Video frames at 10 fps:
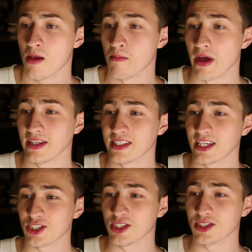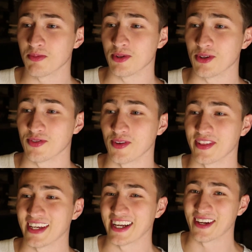Meditation is a beautiful
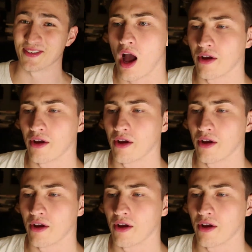thing.